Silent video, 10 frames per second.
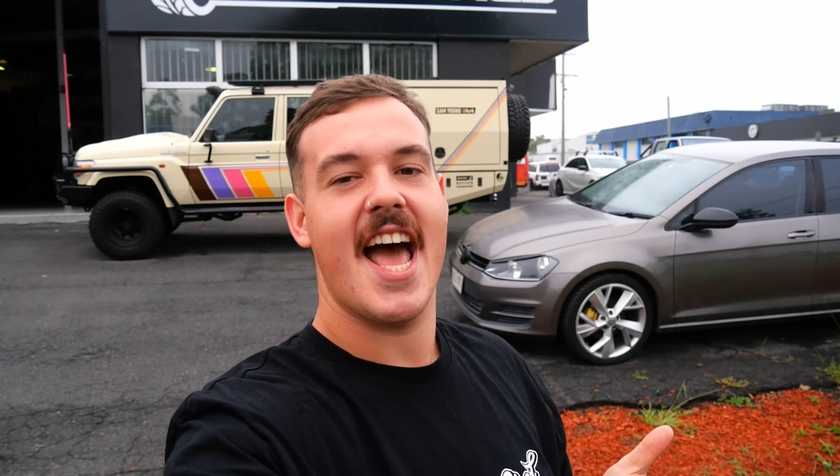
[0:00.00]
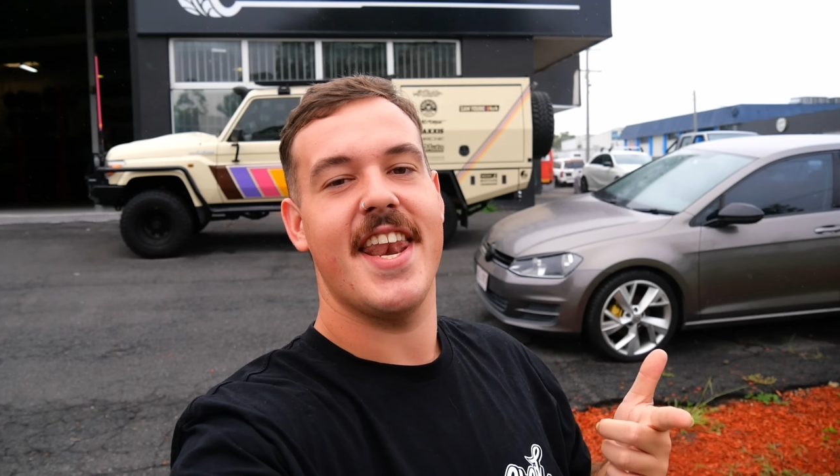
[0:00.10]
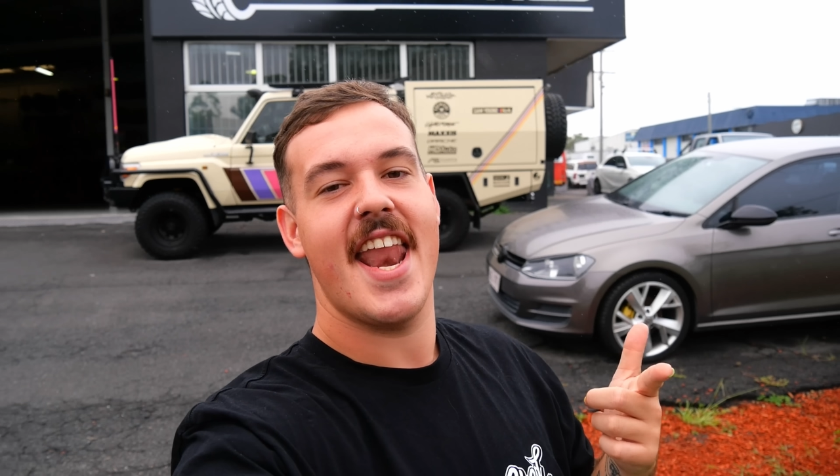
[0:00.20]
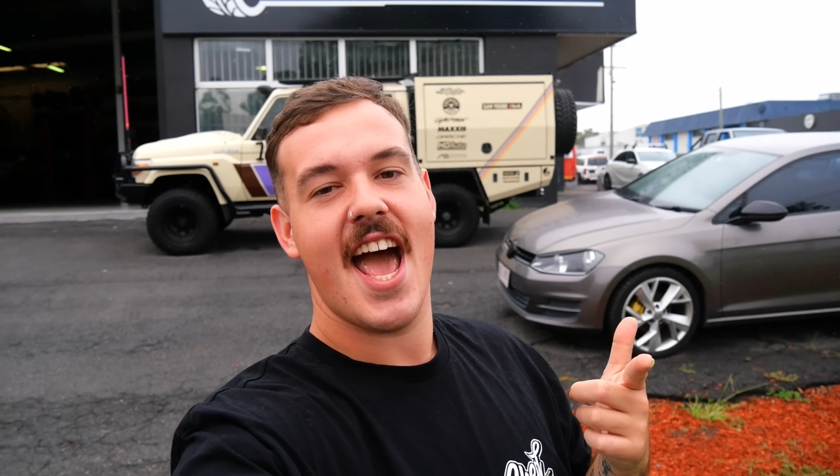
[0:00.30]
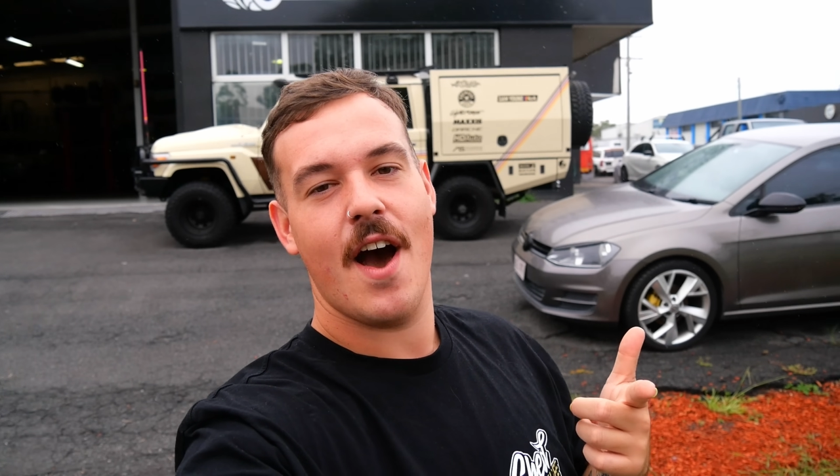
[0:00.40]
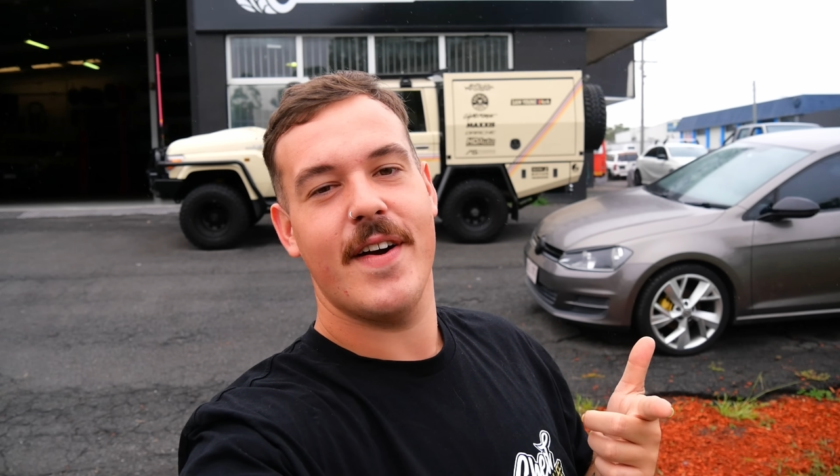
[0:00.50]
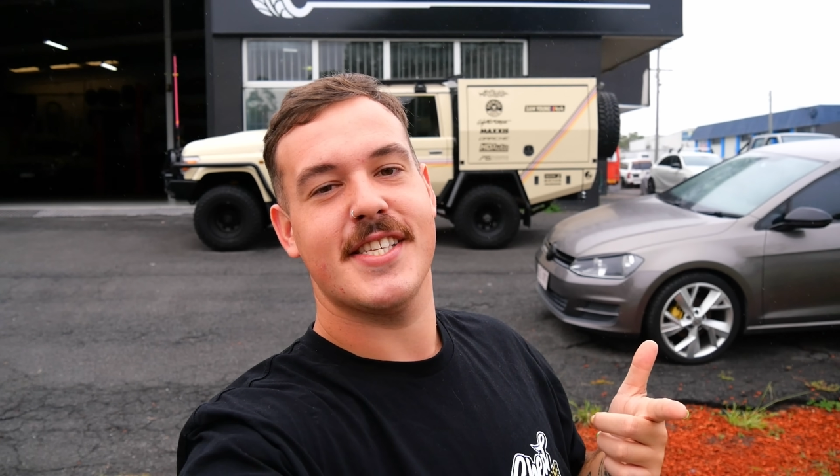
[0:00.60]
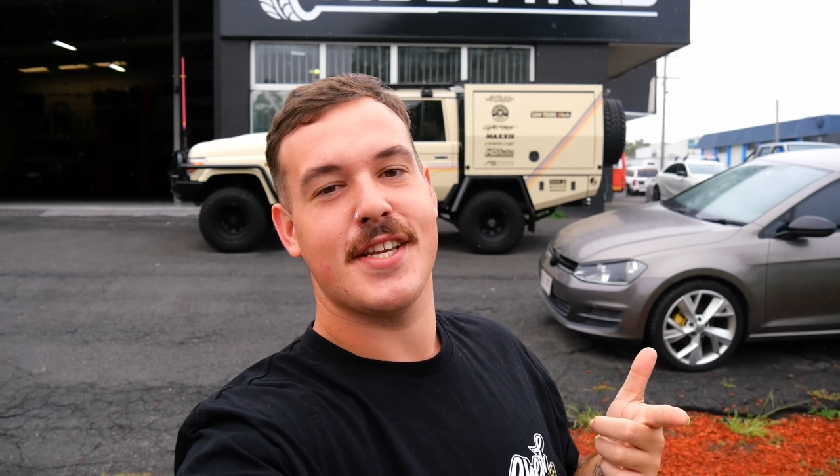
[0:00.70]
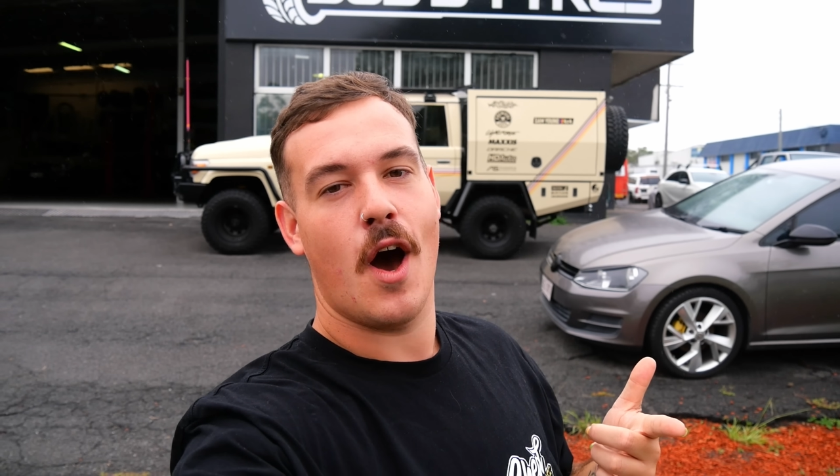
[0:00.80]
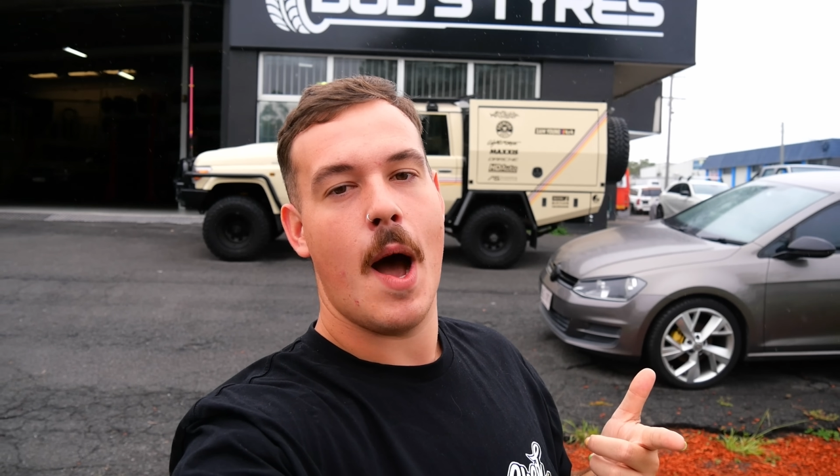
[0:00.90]
and now
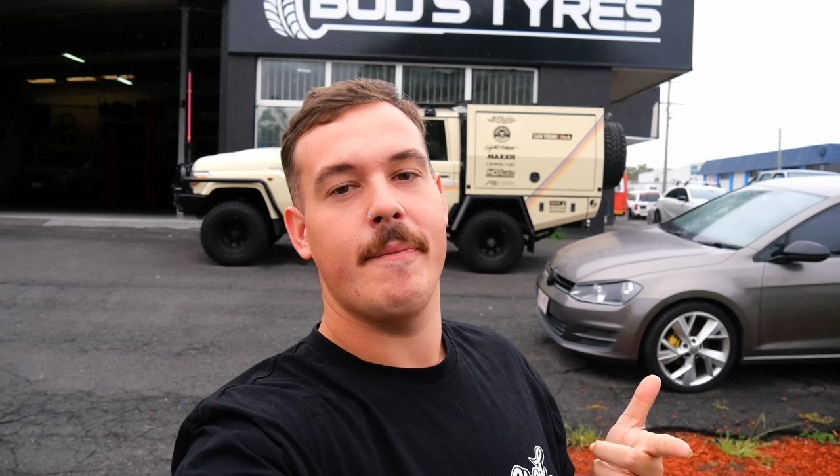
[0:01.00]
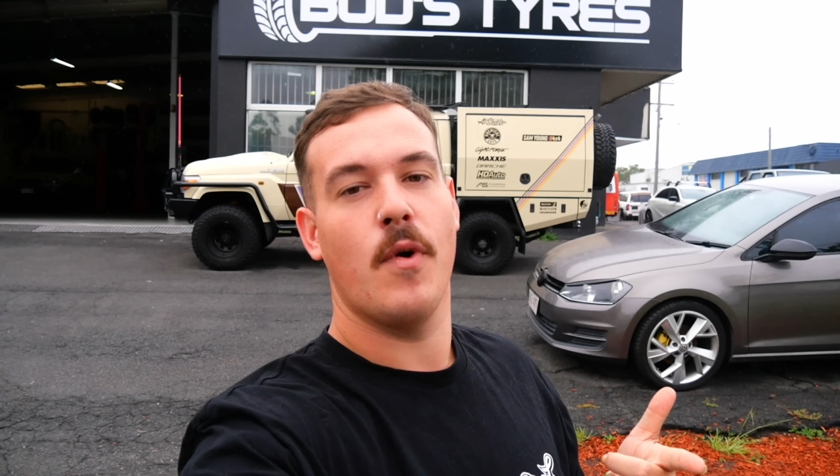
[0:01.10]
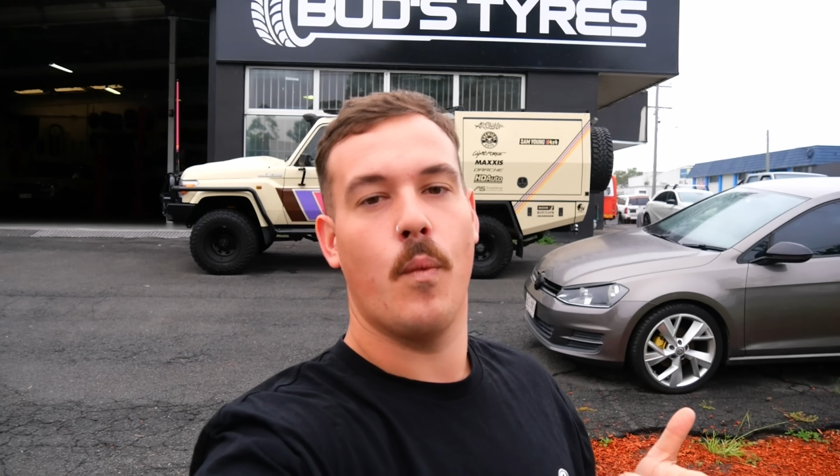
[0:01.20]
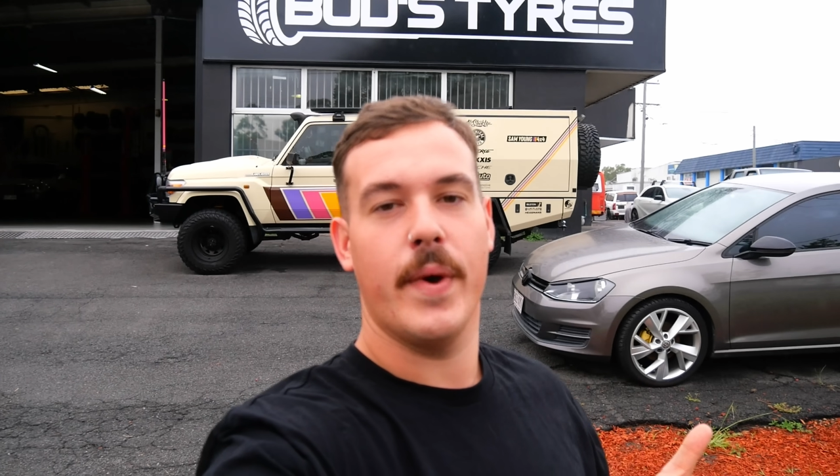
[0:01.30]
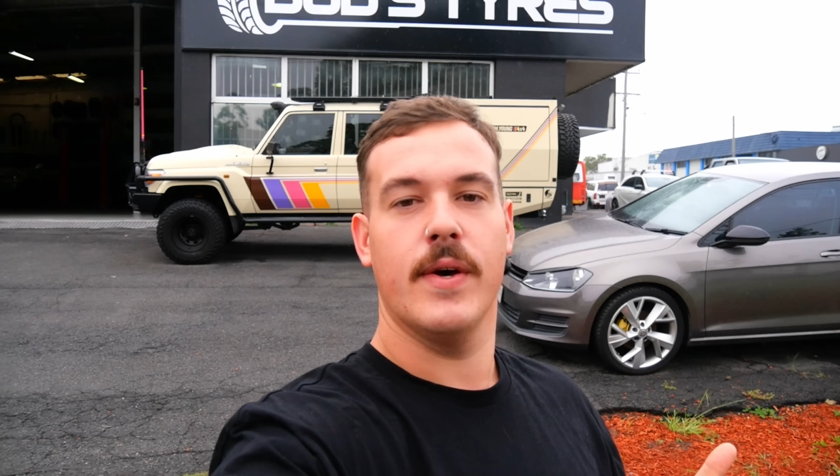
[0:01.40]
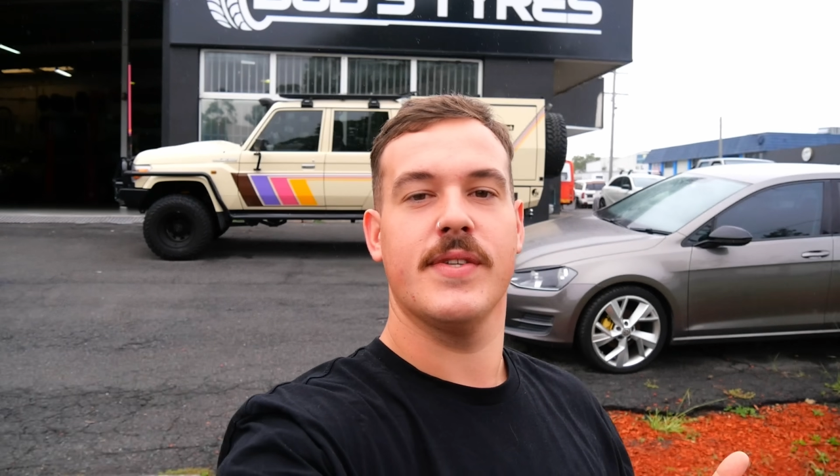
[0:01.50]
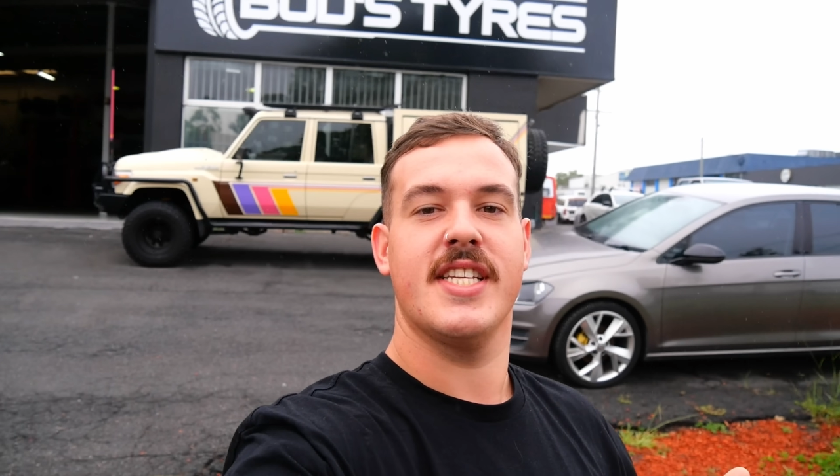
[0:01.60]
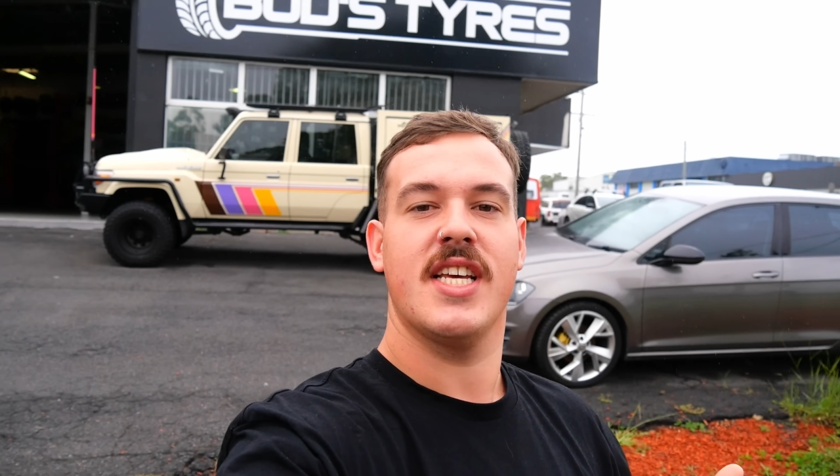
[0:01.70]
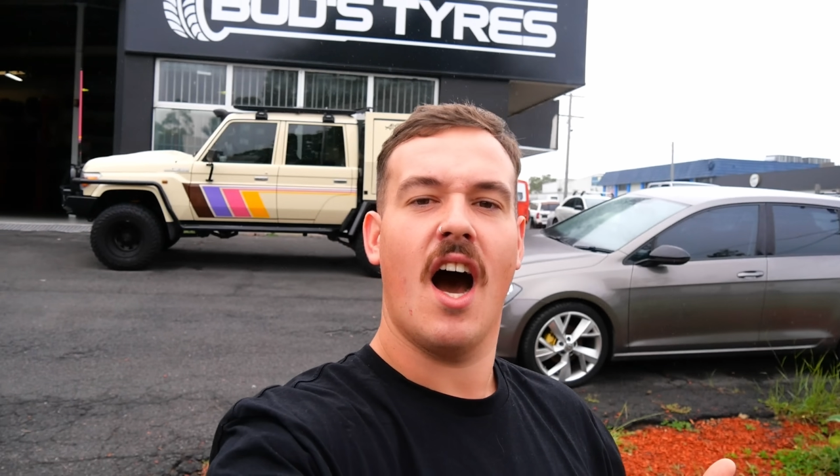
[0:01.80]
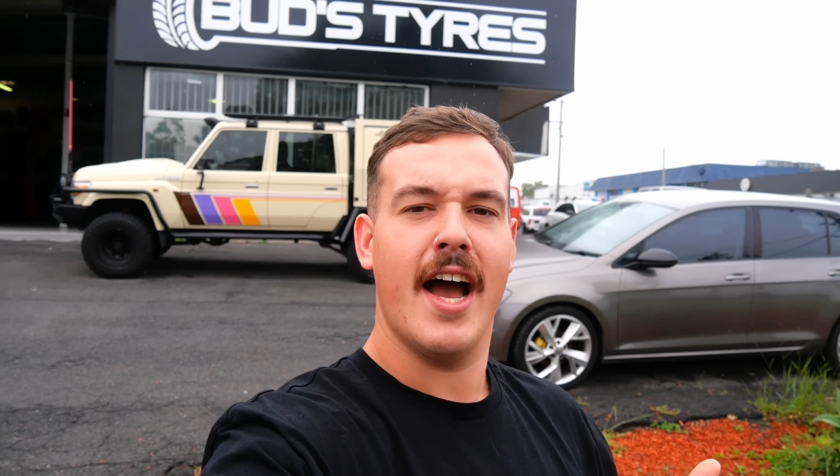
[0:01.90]
it's time for wheels
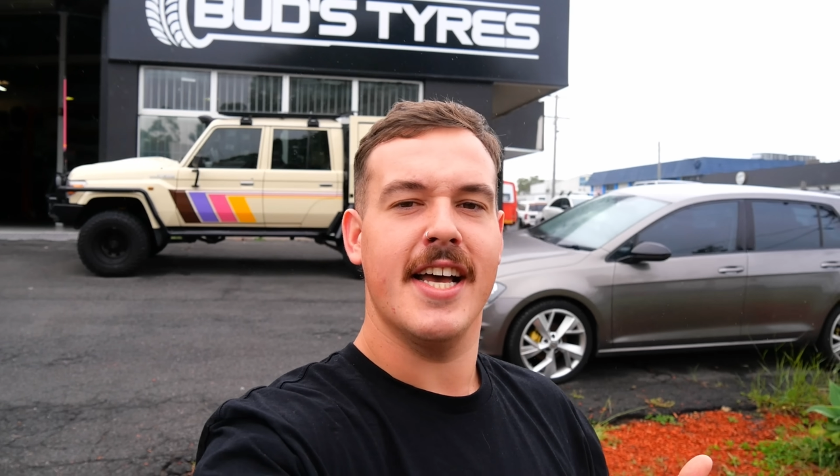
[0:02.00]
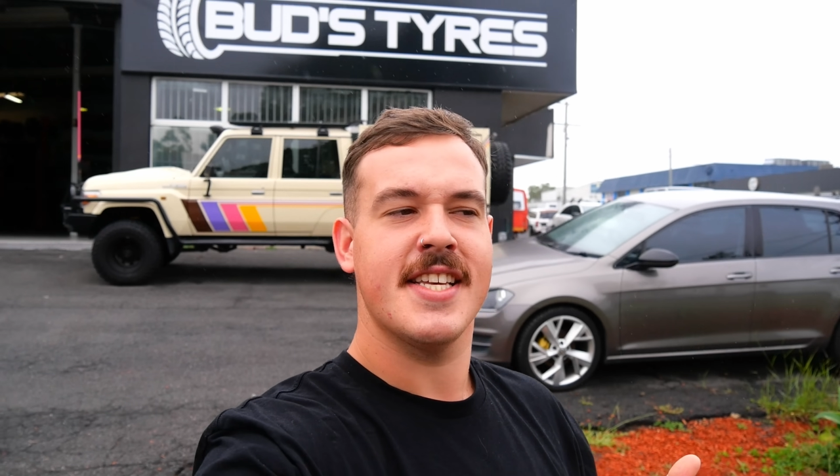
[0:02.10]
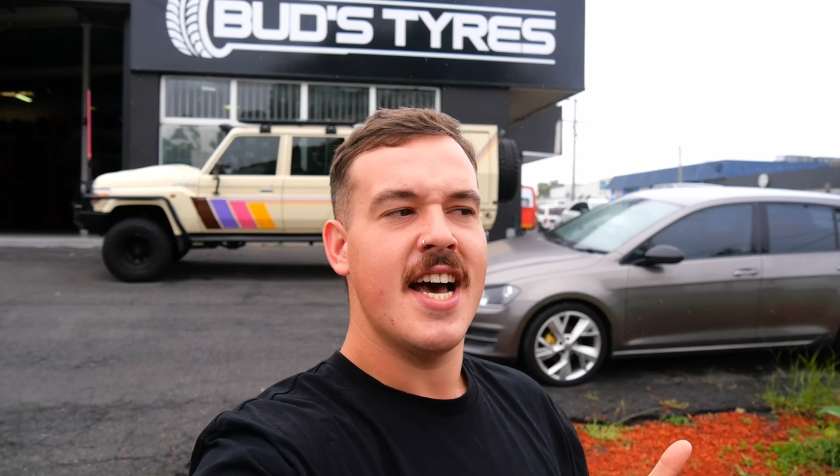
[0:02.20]
and tyres.